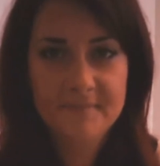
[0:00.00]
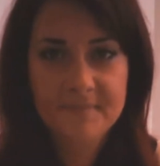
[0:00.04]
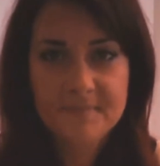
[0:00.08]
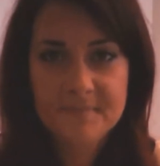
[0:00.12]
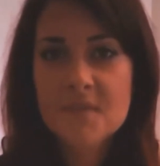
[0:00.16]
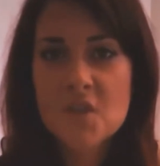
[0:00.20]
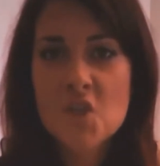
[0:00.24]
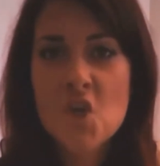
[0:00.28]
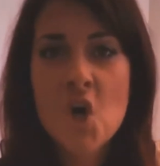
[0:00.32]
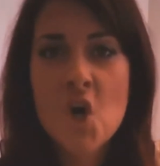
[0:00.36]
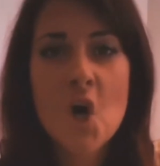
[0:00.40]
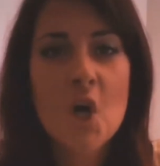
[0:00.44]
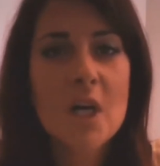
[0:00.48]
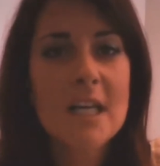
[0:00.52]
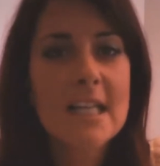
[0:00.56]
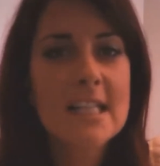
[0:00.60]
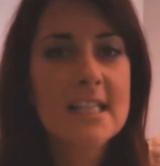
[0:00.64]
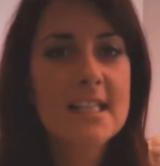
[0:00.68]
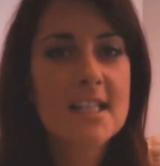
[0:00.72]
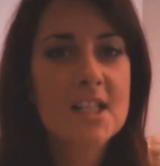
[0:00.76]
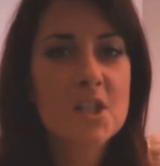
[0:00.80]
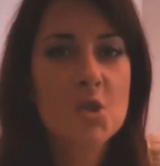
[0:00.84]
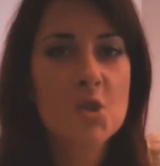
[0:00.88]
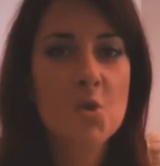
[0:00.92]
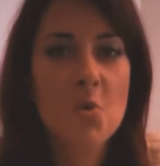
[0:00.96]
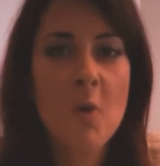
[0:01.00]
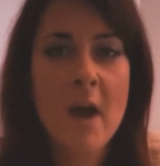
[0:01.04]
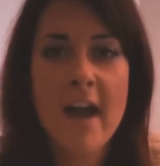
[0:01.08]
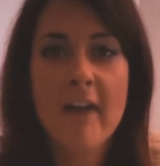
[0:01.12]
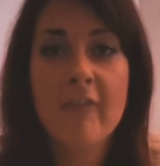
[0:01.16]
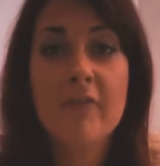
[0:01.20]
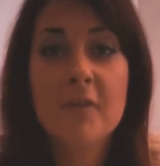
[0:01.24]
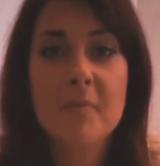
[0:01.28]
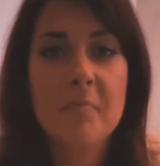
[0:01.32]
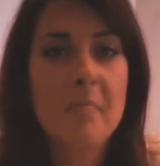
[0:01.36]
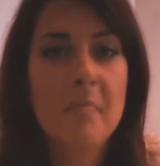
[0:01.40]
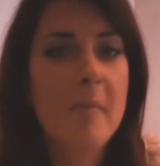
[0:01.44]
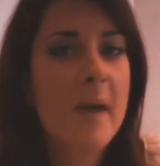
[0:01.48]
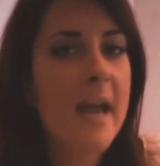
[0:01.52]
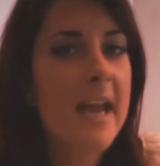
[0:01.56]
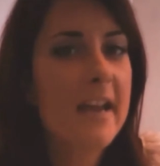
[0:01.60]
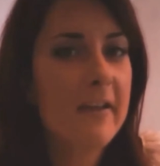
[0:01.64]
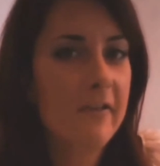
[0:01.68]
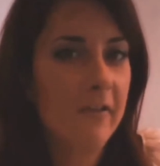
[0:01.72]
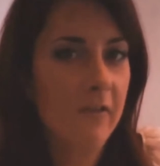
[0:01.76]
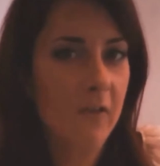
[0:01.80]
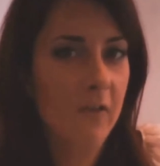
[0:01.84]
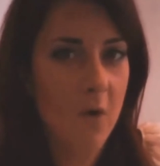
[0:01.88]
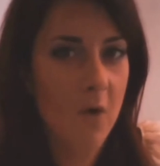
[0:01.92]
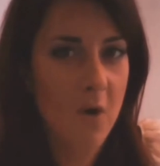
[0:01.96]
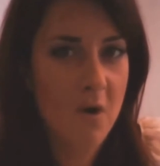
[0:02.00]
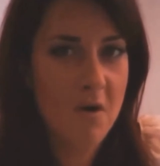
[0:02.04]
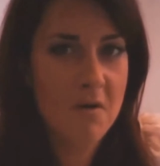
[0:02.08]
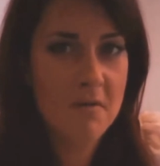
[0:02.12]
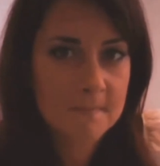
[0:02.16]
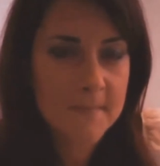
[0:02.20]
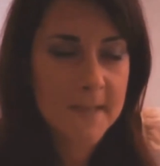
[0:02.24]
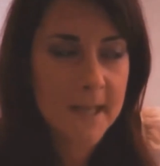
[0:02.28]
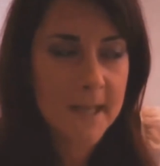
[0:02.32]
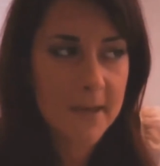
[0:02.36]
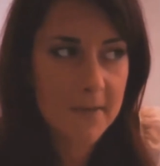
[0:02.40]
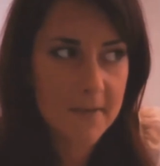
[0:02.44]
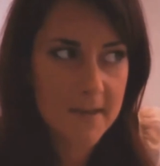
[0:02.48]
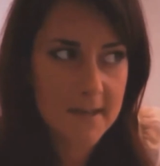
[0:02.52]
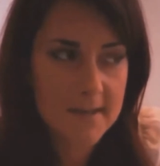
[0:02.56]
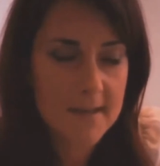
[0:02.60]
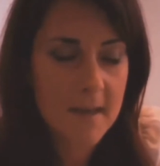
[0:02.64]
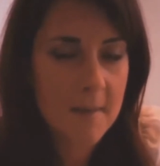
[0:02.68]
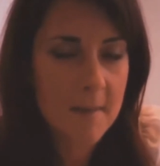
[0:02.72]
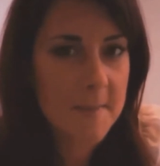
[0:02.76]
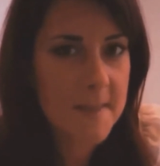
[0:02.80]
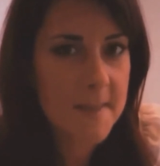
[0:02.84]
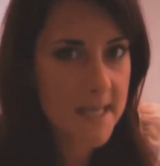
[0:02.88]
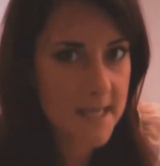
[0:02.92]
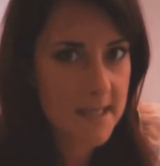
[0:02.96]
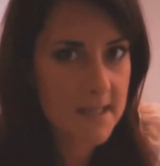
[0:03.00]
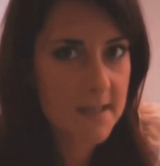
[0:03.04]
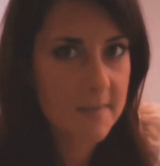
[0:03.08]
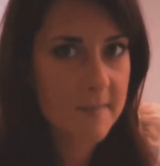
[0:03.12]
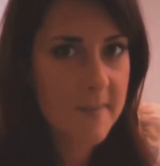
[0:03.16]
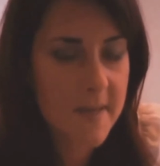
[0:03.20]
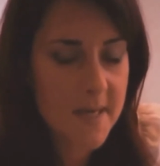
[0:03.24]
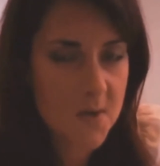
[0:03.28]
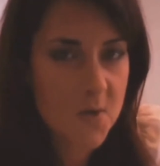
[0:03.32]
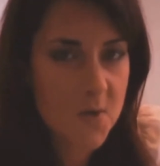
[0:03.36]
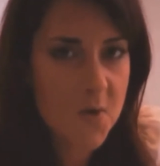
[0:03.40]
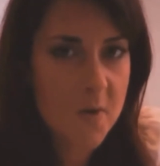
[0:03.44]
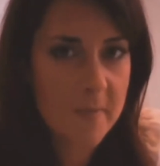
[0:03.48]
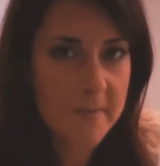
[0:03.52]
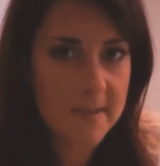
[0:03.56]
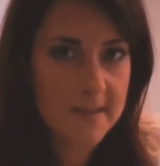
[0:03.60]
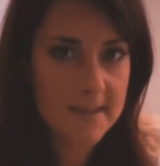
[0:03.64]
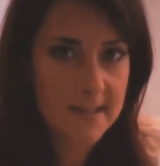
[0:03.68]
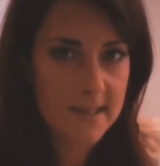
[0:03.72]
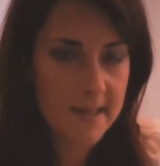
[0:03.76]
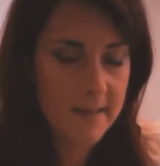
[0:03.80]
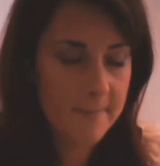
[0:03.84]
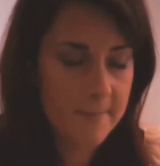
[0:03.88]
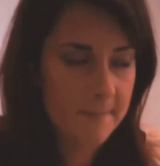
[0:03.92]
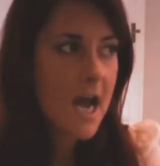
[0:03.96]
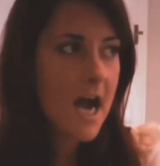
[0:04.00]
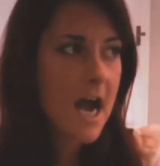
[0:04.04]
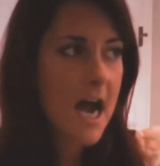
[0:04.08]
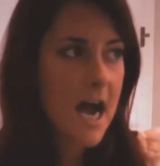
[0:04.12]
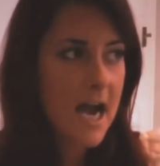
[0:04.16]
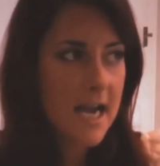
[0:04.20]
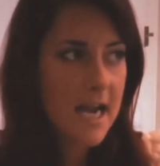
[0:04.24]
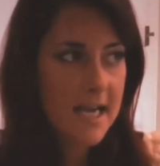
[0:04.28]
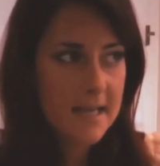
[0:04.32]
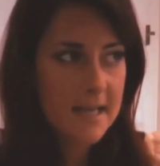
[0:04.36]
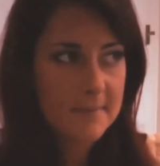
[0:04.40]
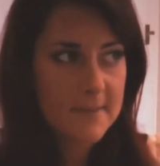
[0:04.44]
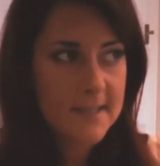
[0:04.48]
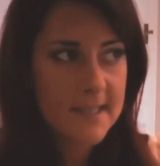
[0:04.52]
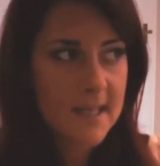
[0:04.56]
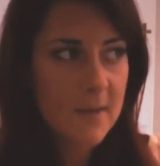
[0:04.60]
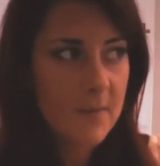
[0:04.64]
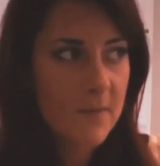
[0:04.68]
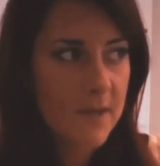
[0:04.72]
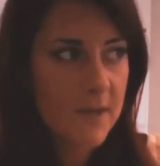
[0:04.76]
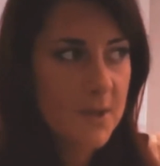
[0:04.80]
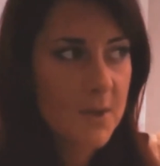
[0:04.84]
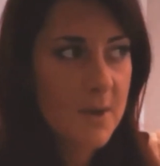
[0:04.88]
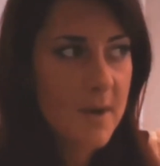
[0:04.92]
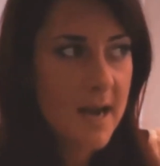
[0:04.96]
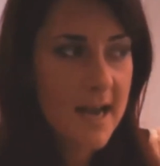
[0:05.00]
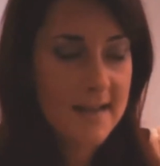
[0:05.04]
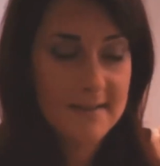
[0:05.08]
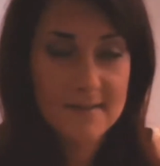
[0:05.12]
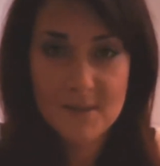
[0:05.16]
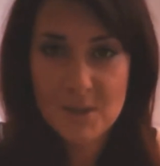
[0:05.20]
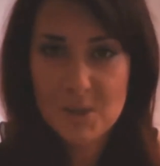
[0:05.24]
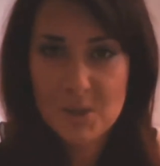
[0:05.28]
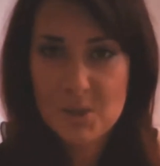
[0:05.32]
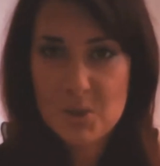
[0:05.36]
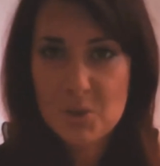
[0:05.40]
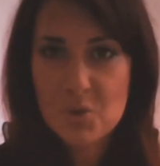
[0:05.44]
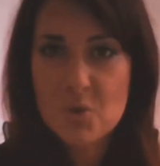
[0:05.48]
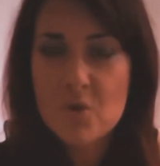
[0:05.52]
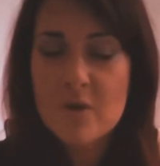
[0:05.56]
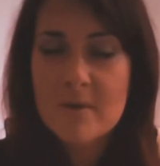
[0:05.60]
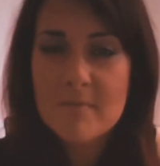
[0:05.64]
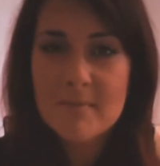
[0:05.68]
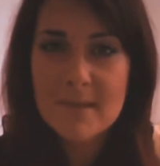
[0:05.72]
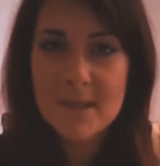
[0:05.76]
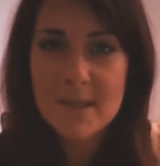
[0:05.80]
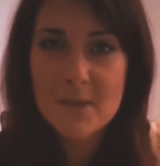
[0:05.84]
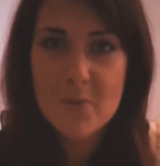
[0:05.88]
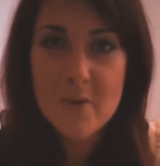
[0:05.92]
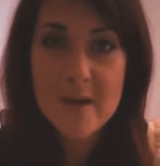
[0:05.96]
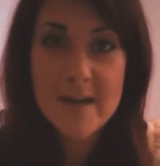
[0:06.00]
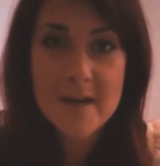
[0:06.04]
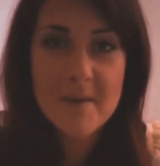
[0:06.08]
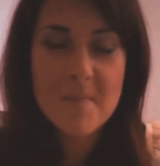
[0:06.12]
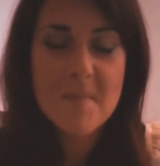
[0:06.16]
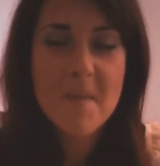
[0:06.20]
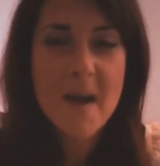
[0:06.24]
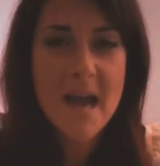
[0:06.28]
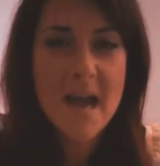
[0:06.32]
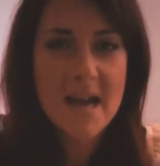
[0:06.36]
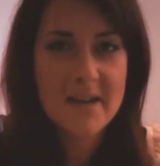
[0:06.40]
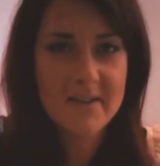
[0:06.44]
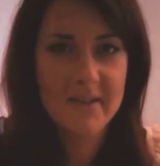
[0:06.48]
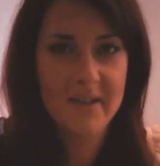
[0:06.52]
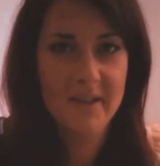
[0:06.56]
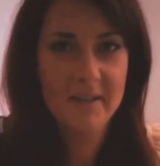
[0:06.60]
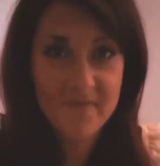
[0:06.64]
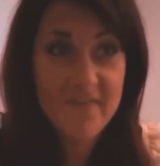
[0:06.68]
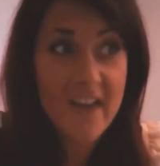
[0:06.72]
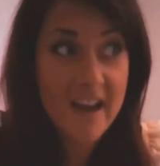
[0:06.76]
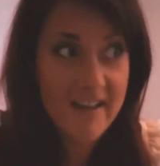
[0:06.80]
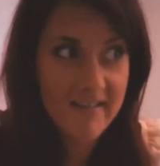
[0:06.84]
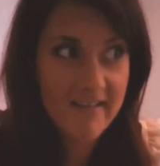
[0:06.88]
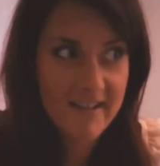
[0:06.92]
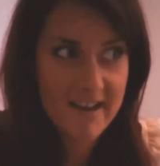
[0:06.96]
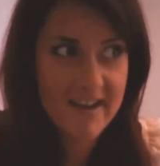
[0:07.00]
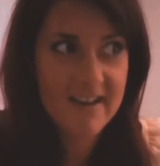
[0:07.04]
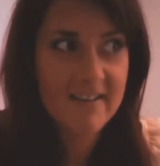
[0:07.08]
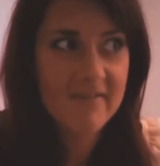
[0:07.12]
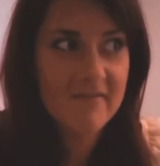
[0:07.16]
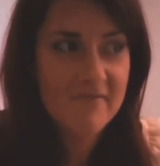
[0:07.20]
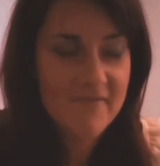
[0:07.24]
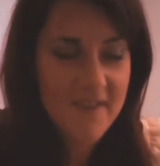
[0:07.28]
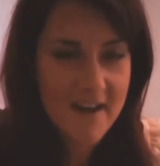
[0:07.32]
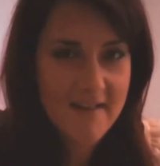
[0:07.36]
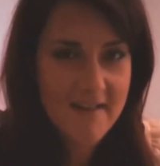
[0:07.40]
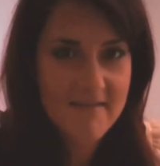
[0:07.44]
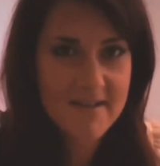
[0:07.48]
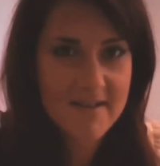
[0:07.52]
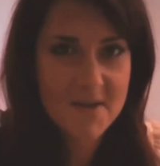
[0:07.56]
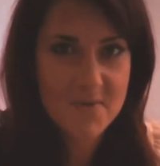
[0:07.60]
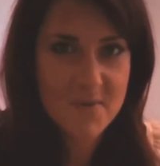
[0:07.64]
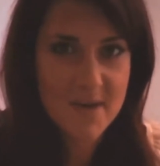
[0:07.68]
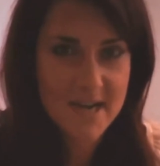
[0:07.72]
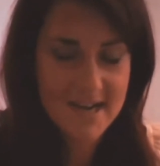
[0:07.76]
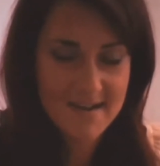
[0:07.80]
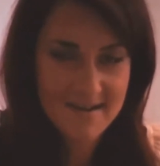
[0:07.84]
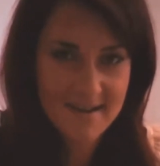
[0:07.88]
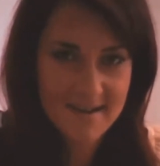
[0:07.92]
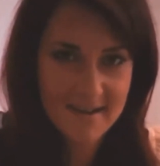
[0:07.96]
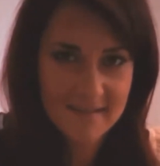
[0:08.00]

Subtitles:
Toilets you have to pay for. Now this upsets me enormously. I am someone who has an extremely weak bladder. Very, very weak.